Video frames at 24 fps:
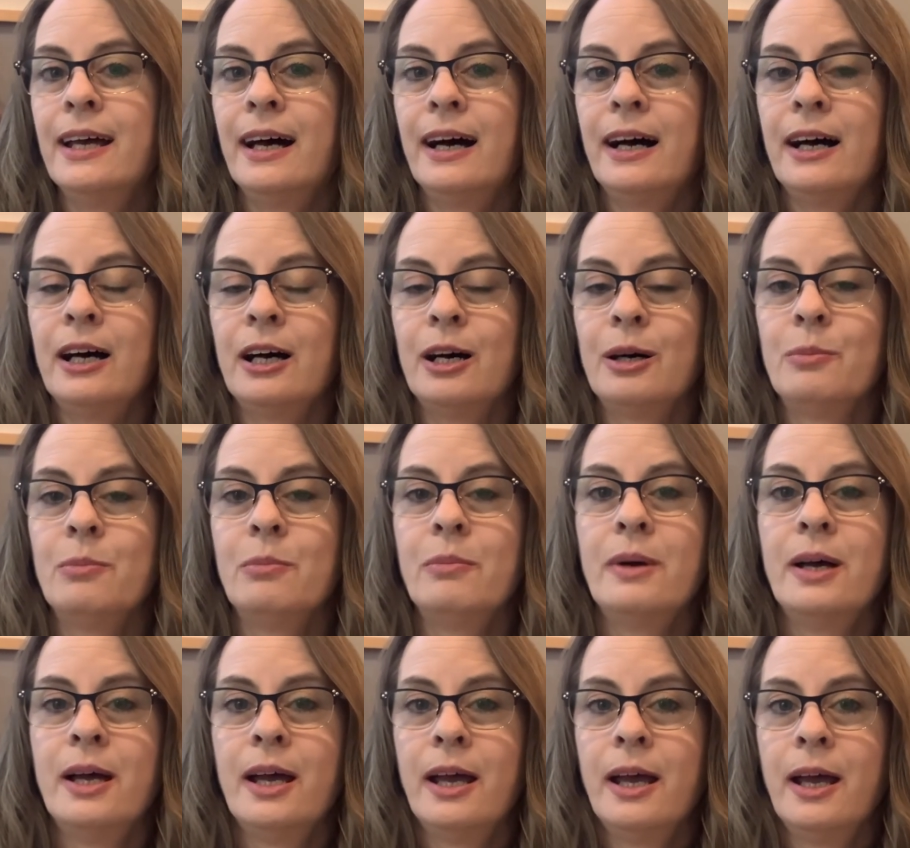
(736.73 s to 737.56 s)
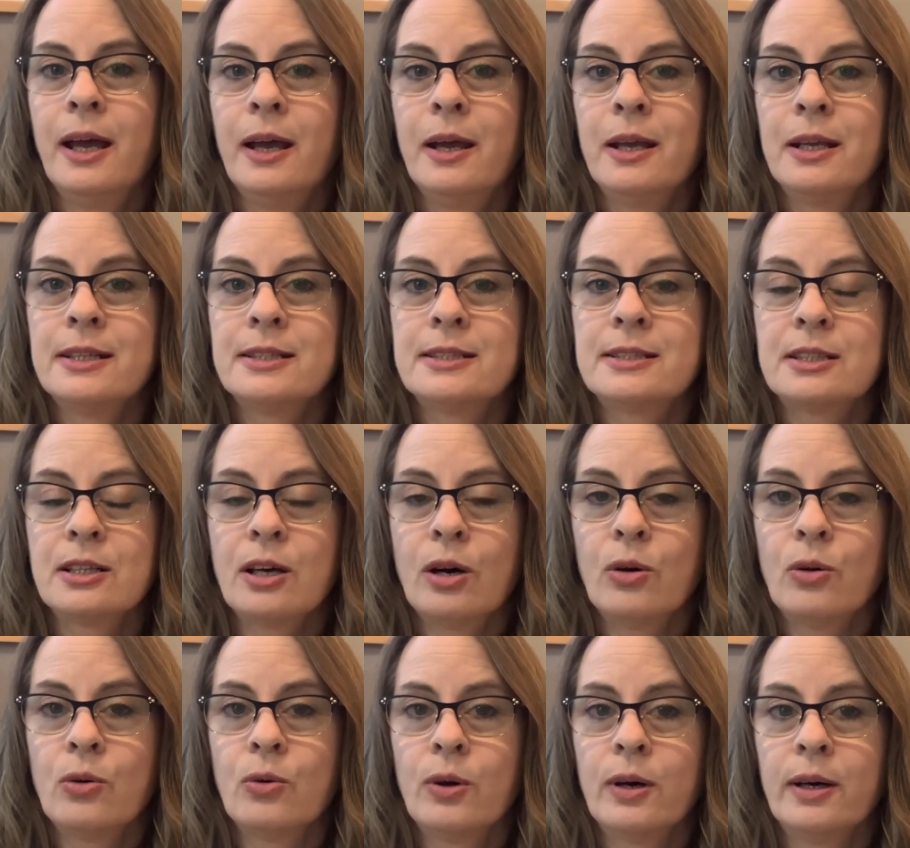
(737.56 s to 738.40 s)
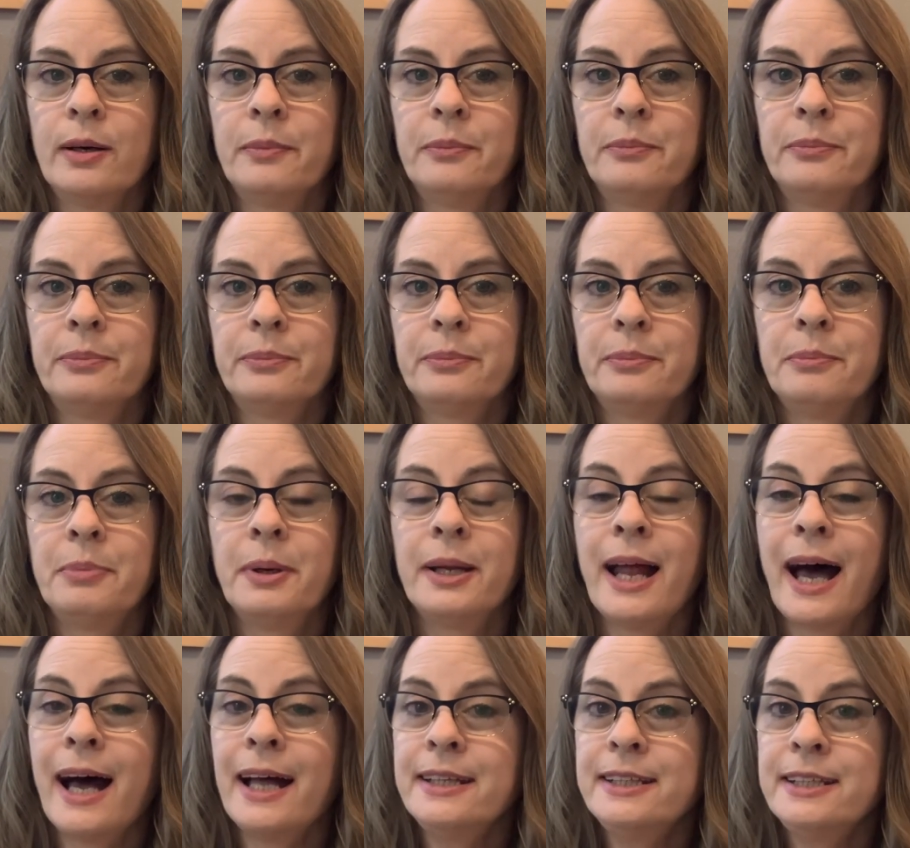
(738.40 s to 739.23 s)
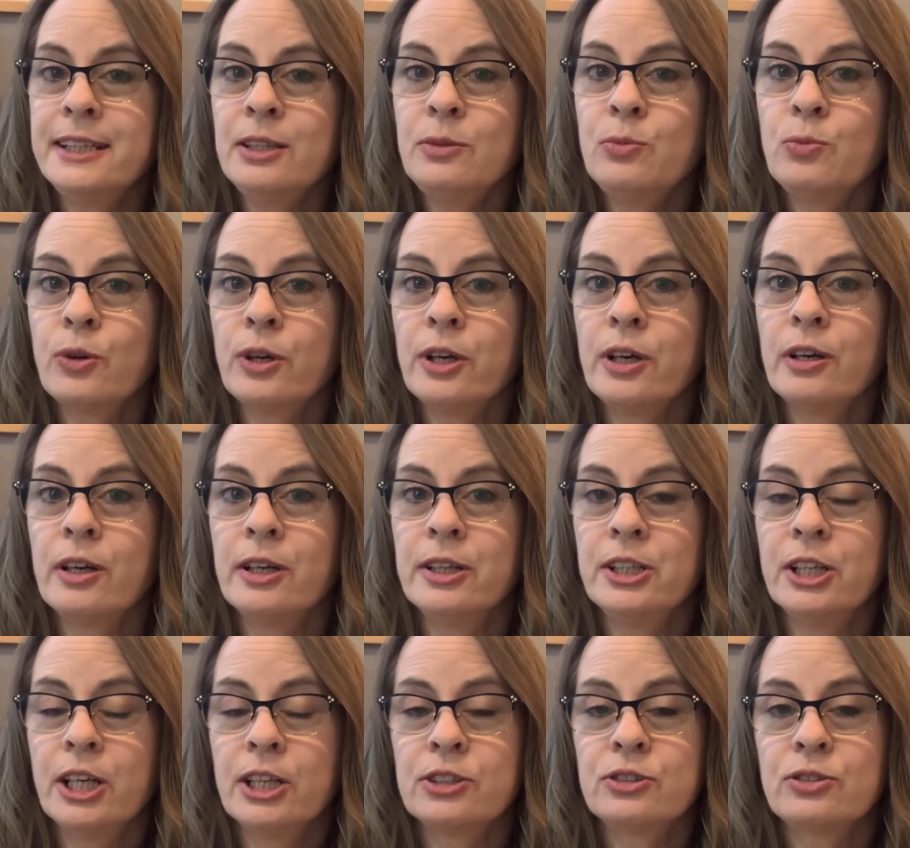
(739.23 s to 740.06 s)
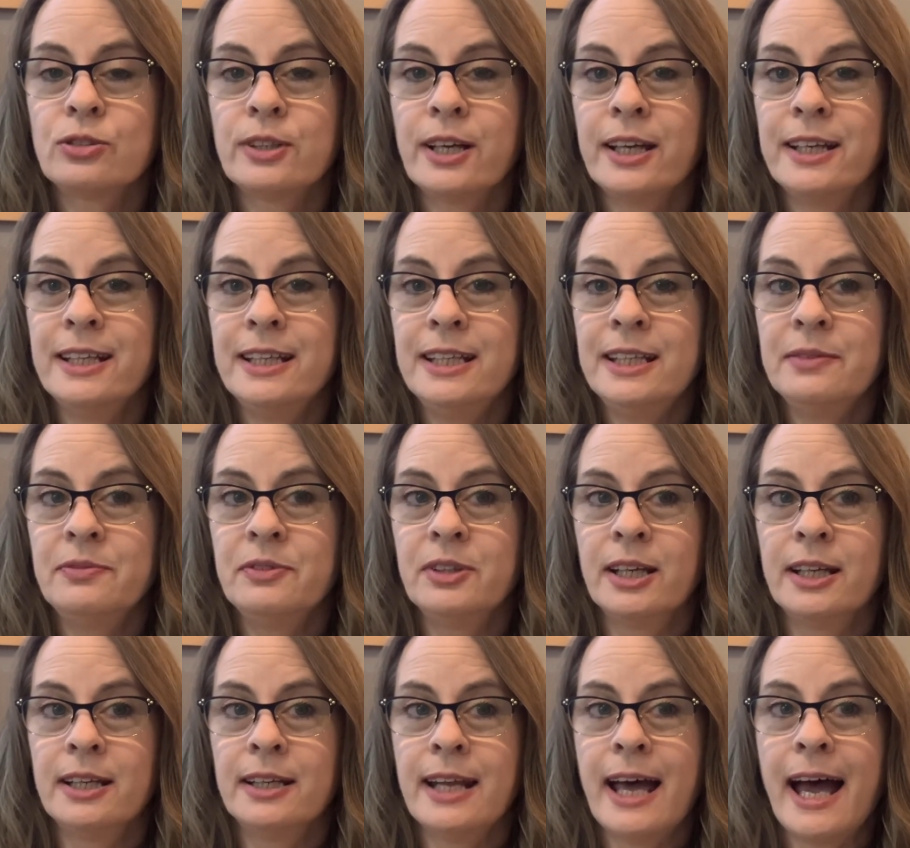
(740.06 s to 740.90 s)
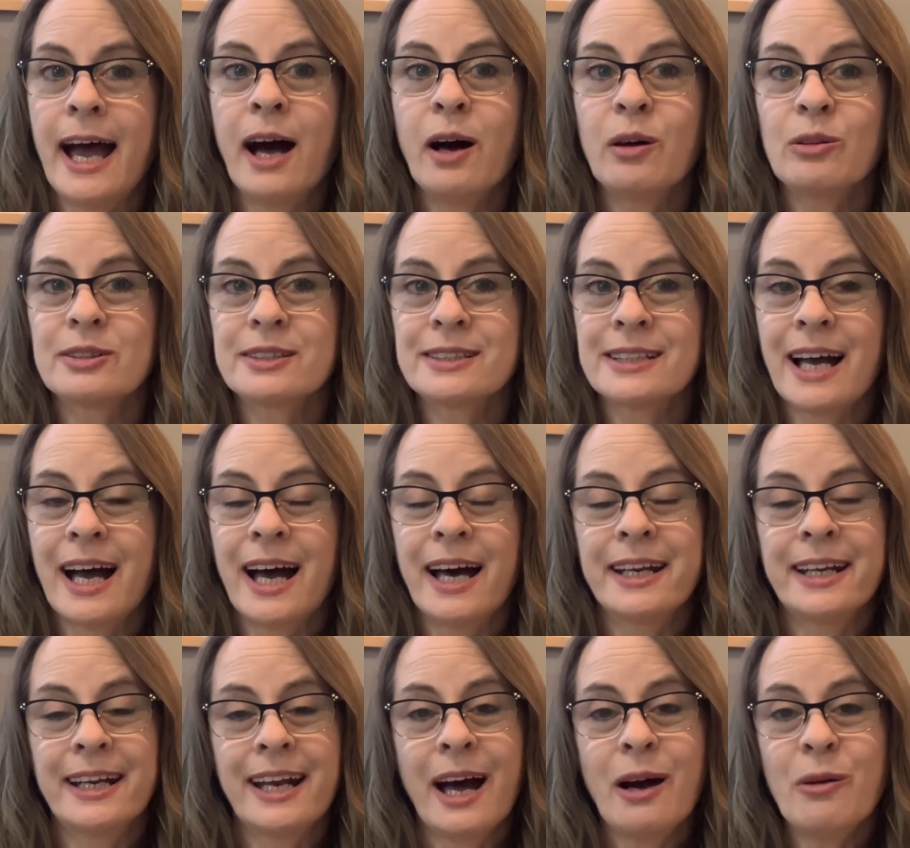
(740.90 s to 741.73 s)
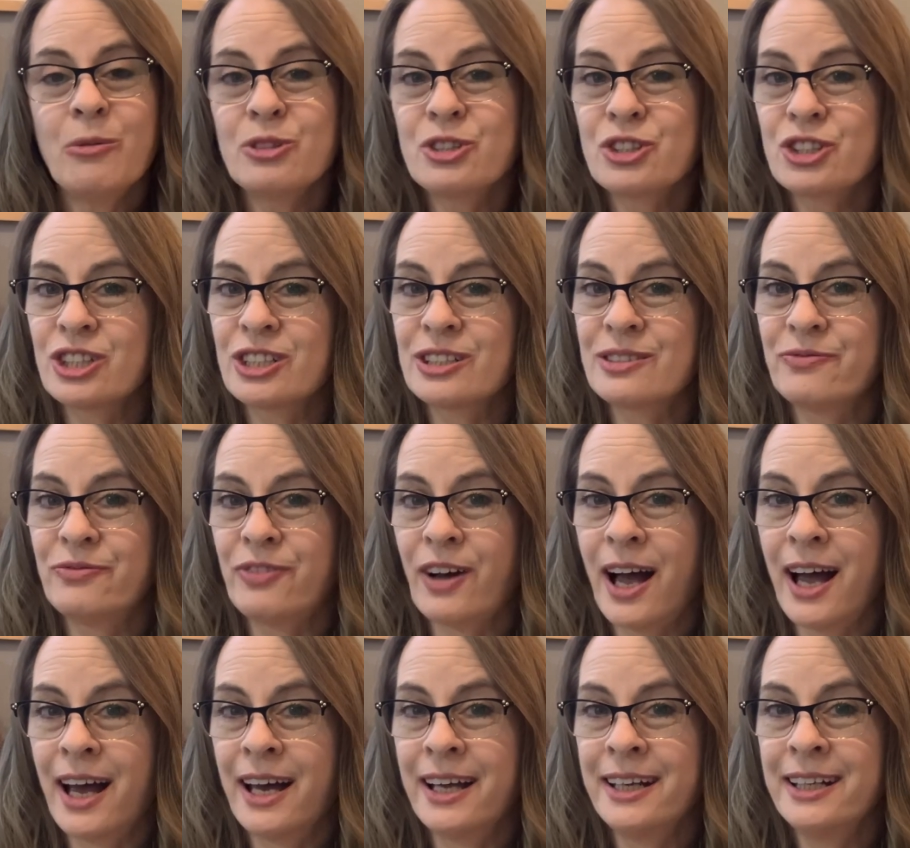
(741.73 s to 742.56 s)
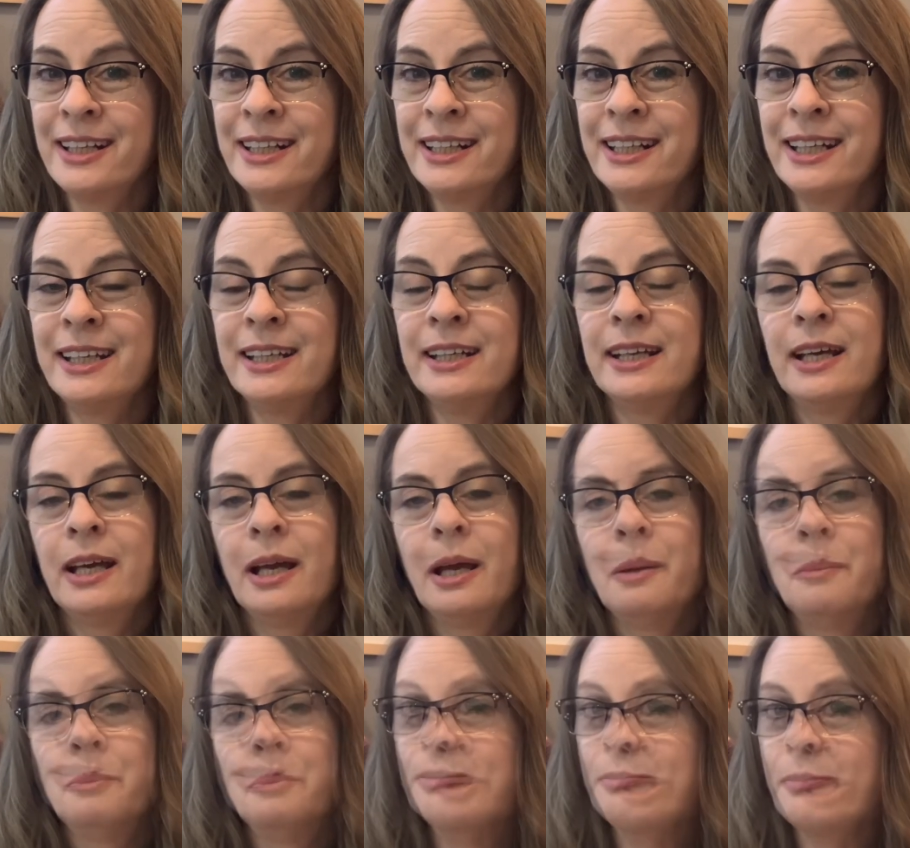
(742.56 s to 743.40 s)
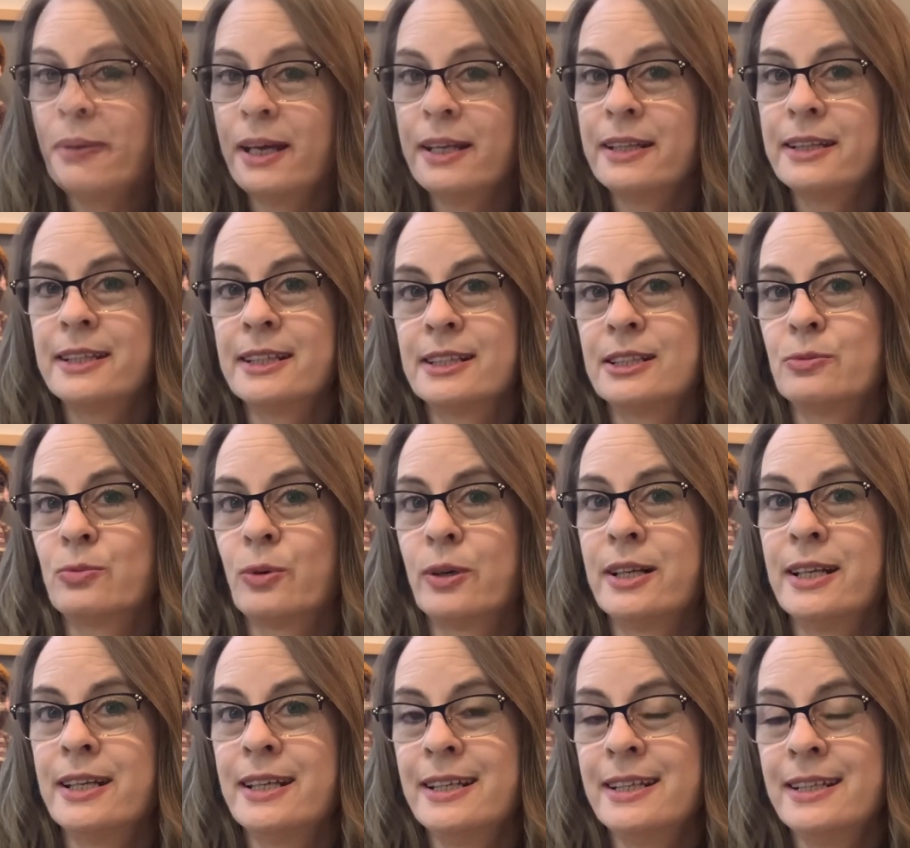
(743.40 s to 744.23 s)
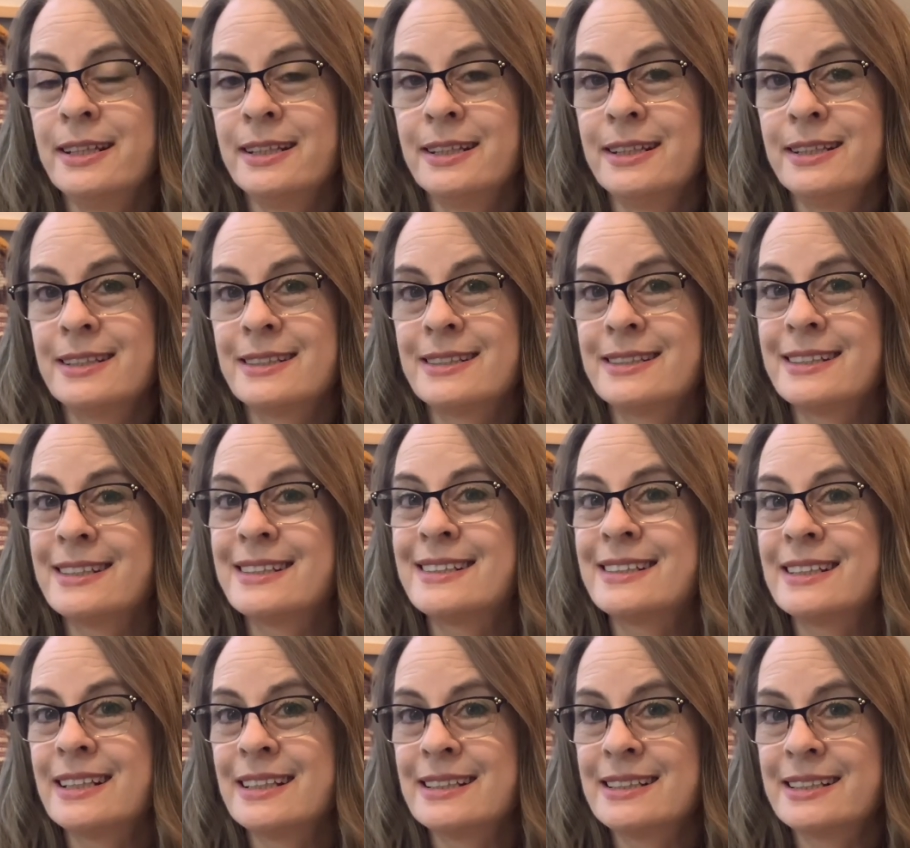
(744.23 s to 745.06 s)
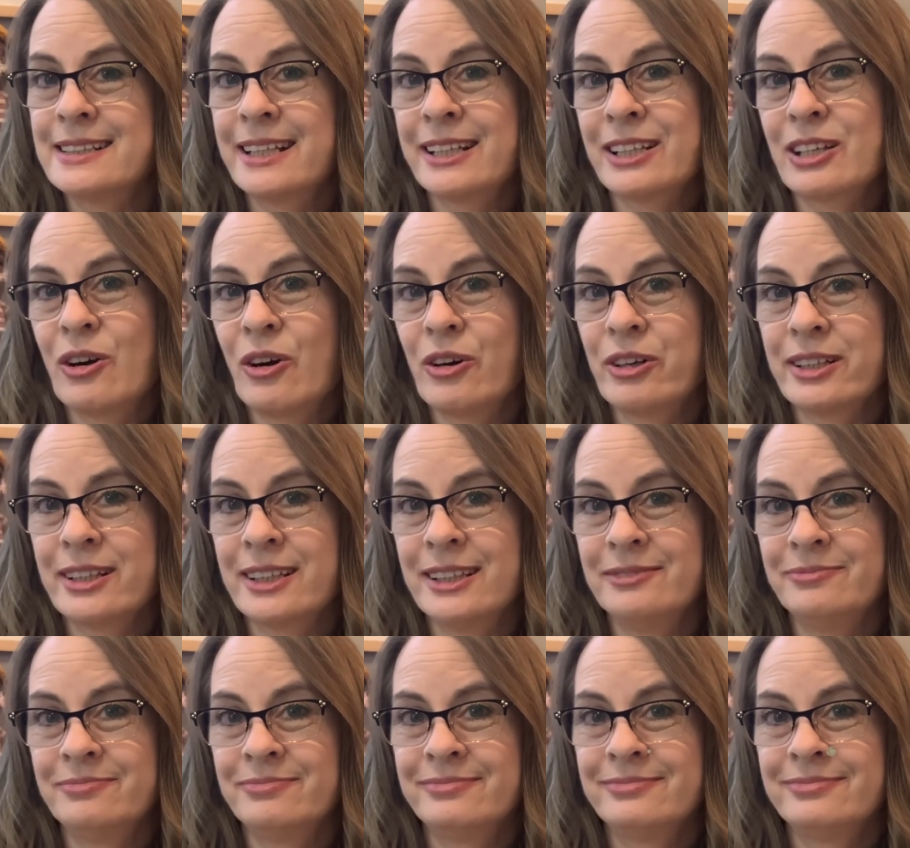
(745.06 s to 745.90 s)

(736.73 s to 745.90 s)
Um, so, um, but I did wear it yesterday evening outside and I was just fine in it. you want to make this one, it is the sunset cardigan.